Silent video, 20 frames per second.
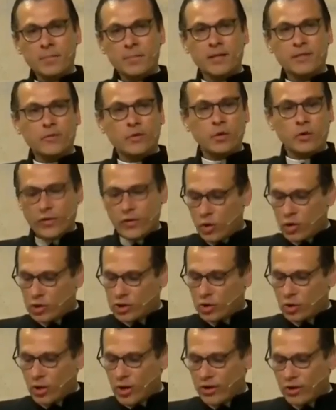But for
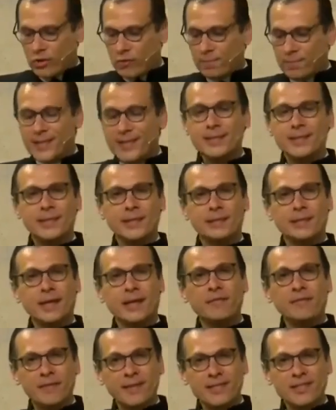those who are complicit,
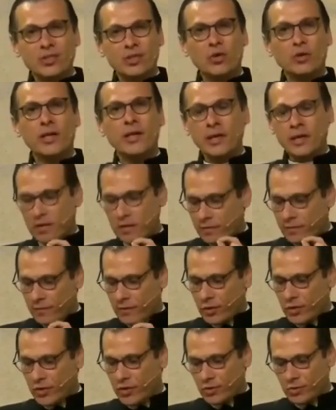I feel sorry
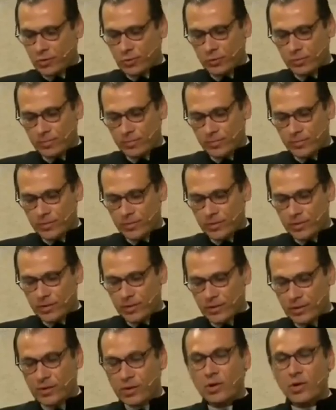for you.
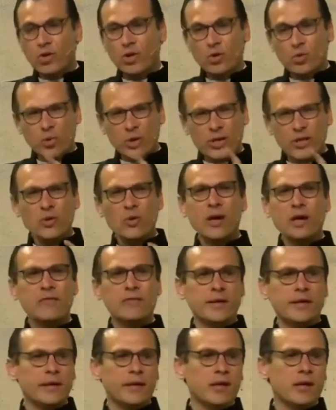Will you
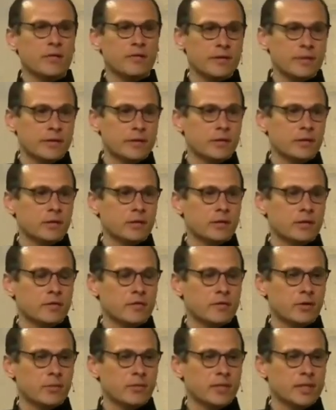ever recover
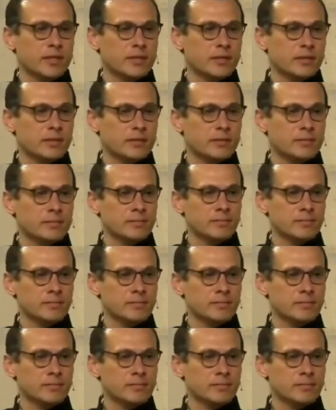from this?